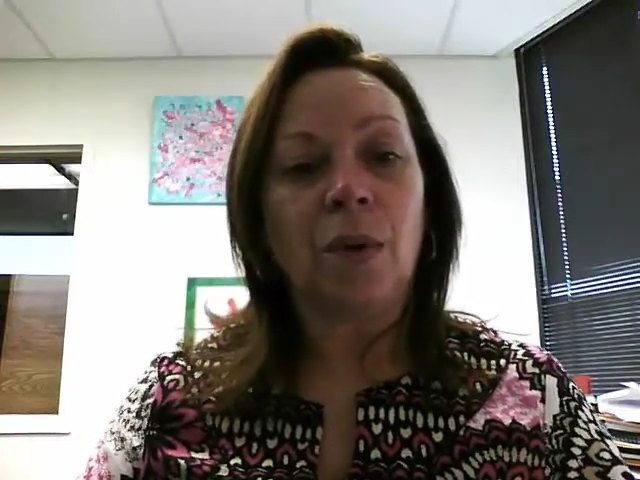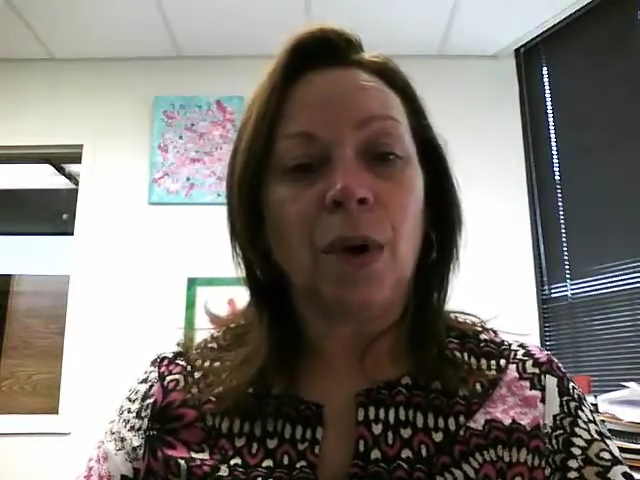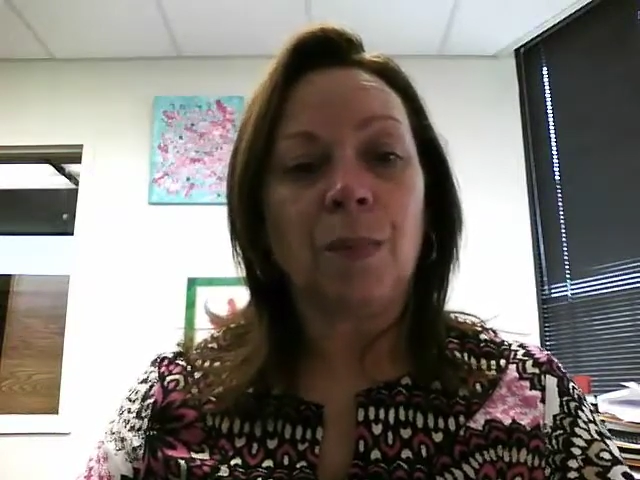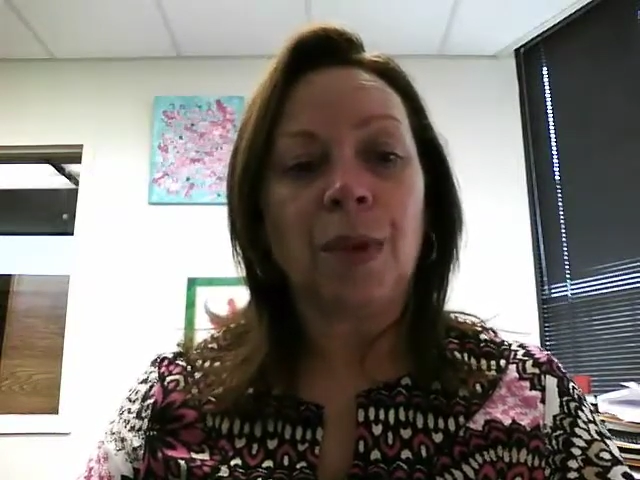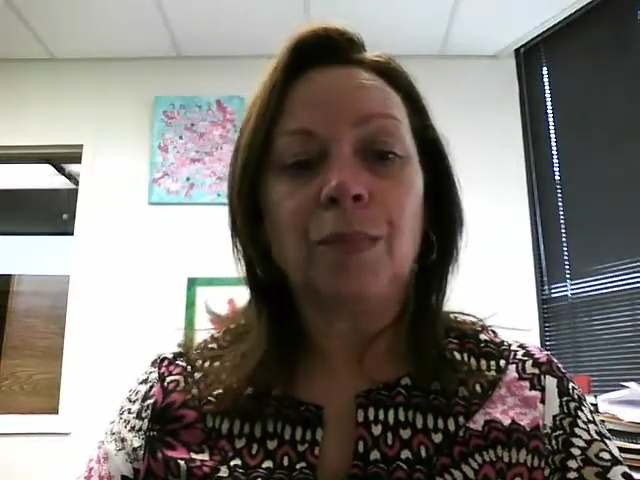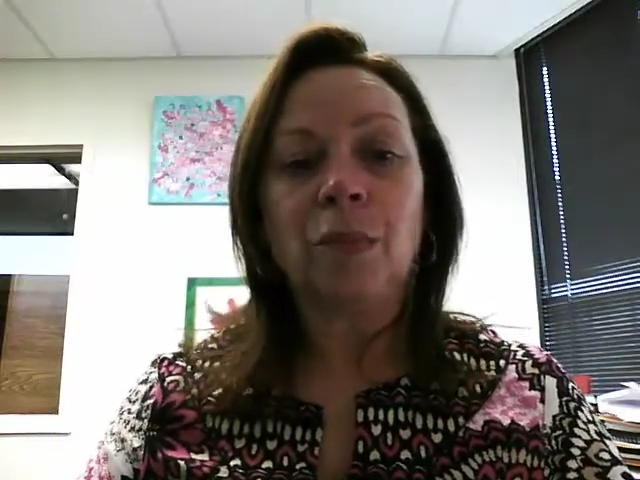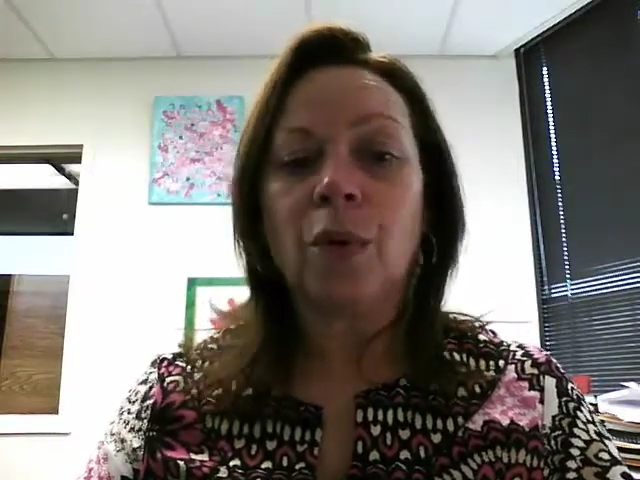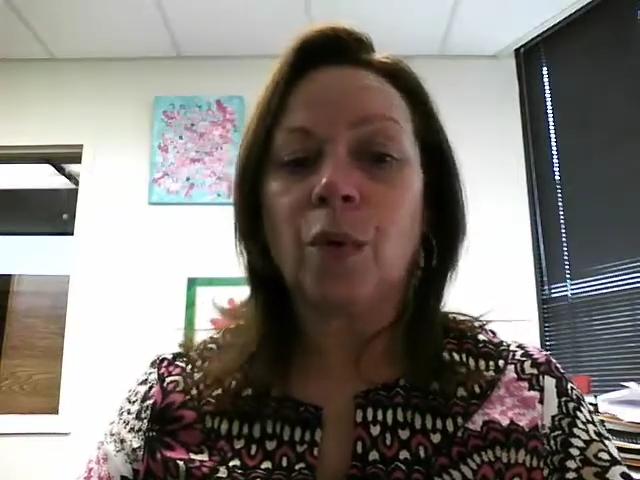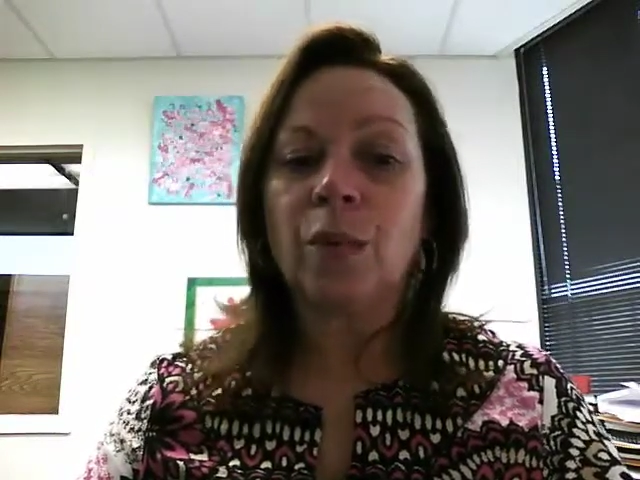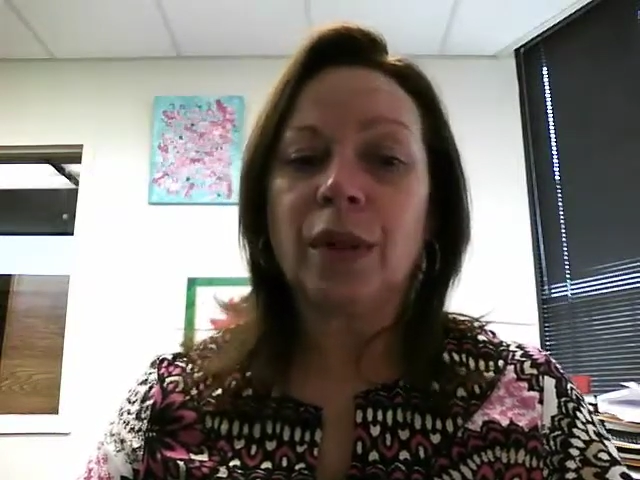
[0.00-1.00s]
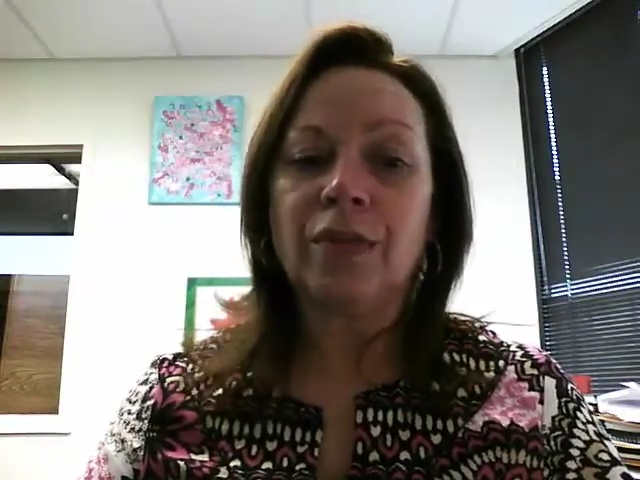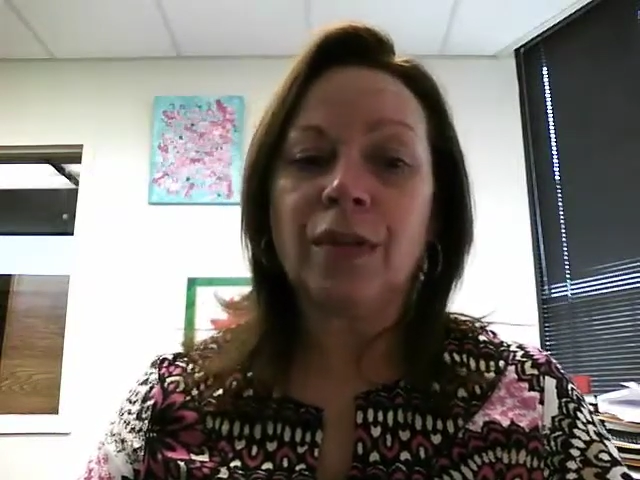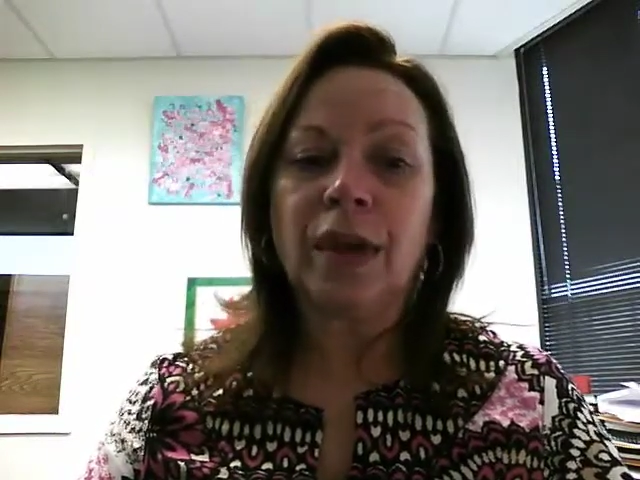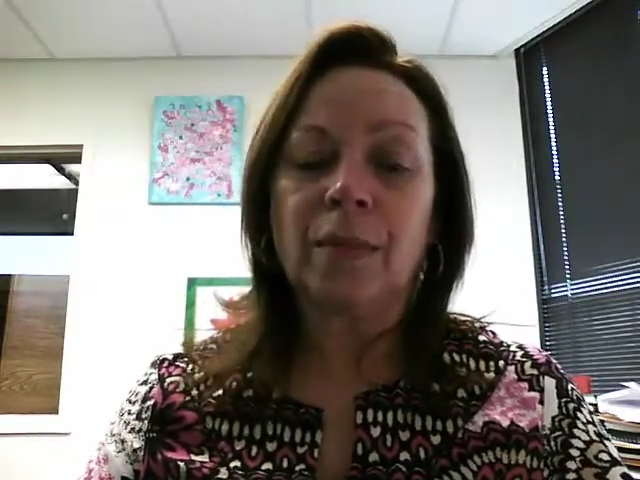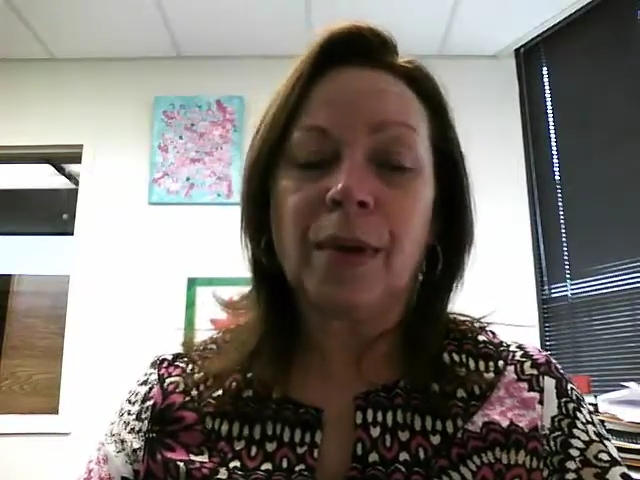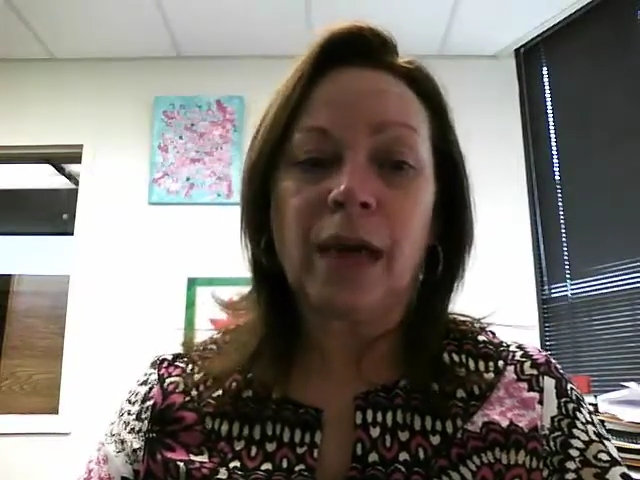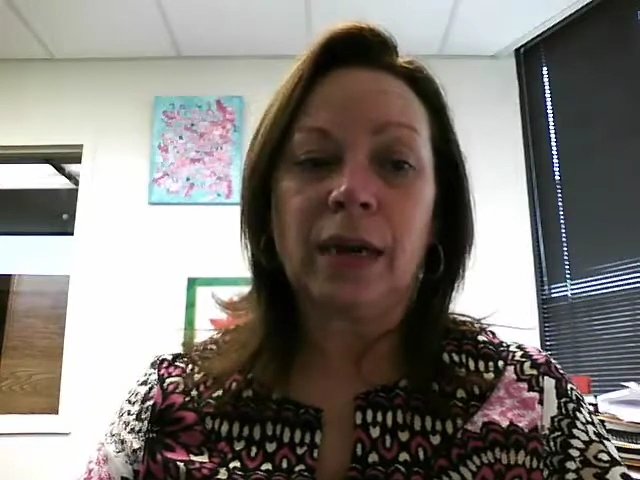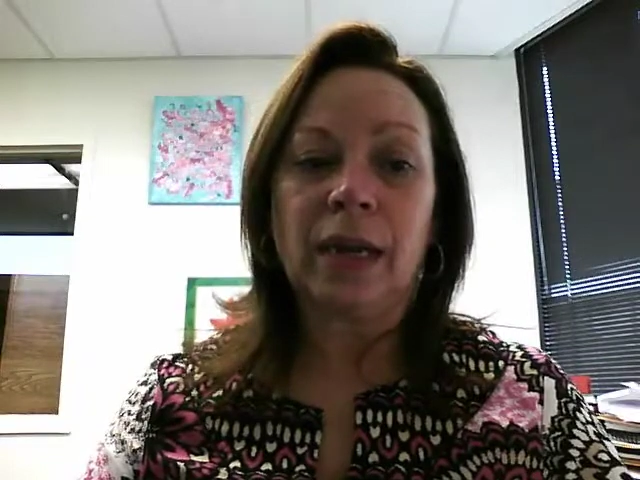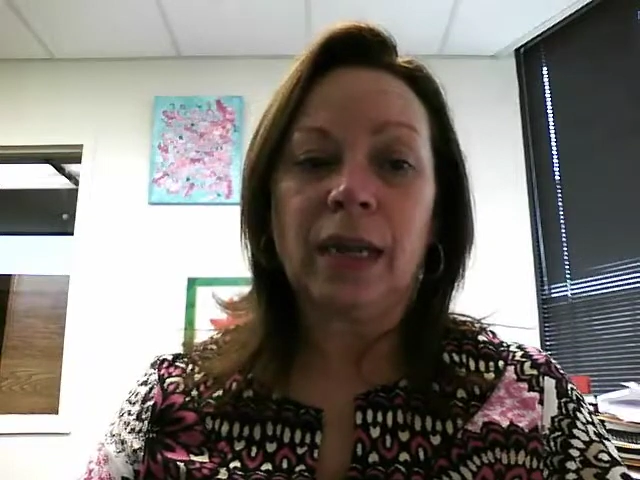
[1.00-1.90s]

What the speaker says: where people don't really think about it.